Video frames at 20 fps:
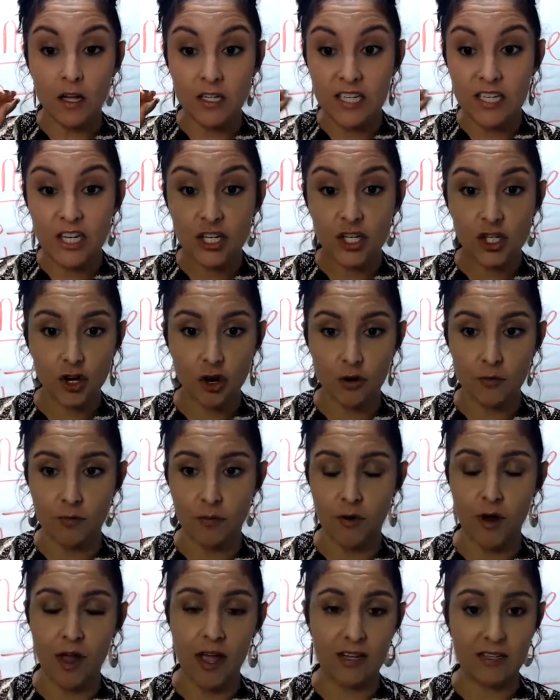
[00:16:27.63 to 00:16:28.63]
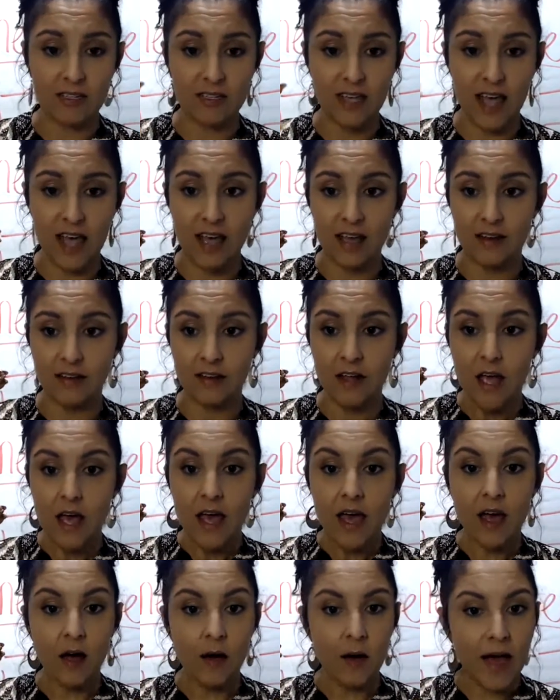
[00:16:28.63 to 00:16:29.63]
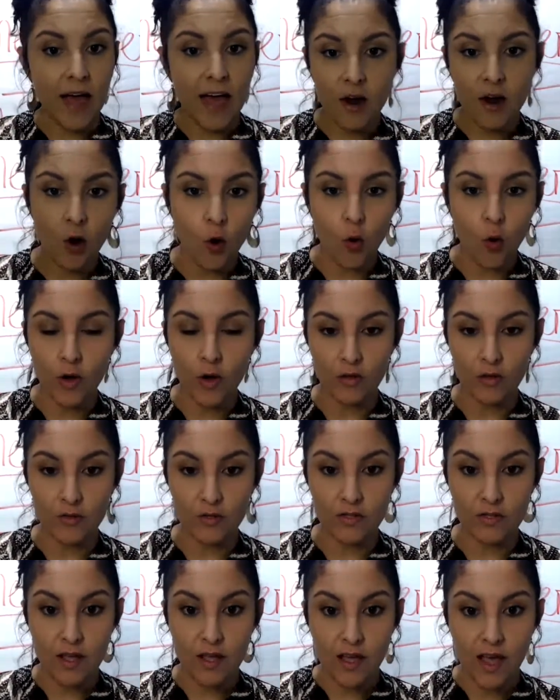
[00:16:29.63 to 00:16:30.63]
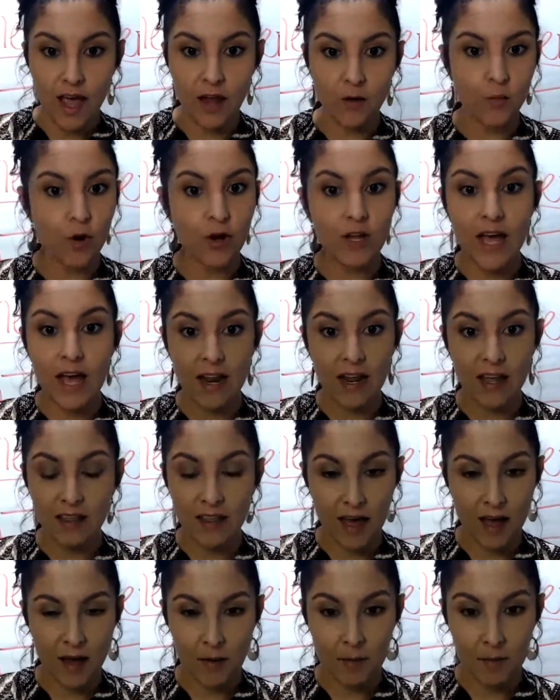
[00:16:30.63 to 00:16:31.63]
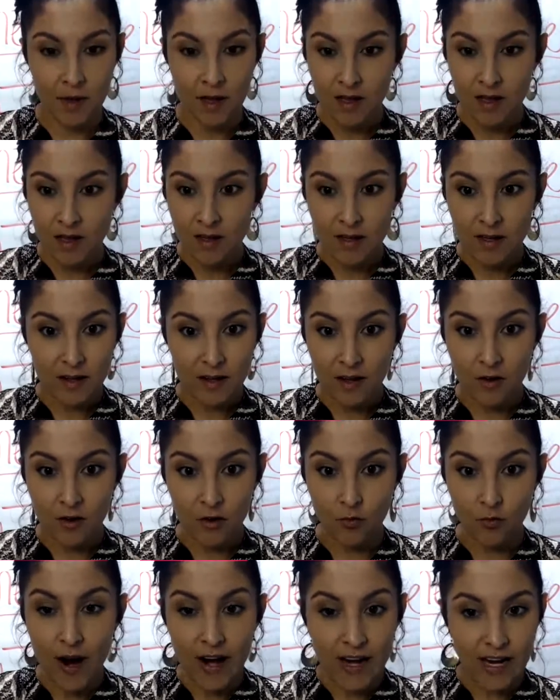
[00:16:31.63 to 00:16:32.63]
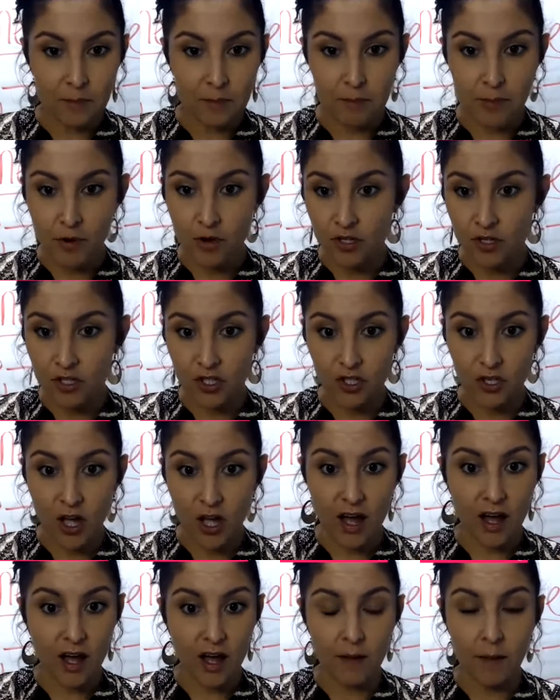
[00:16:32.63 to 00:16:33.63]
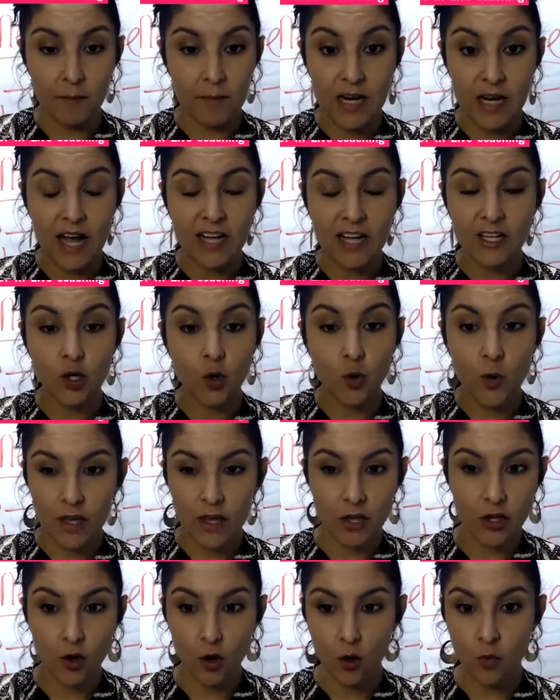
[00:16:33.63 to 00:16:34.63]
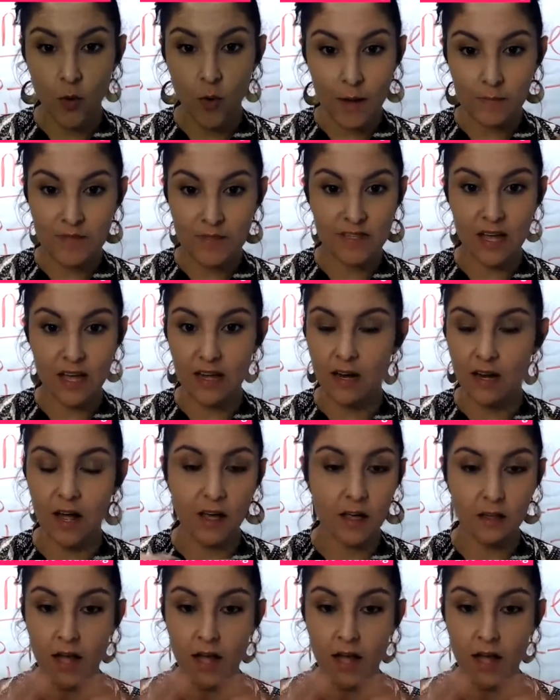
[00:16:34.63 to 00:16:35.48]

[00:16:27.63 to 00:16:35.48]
t-shirt brands and hair oils, and we're getting them writing books. I mean, I tweak your website.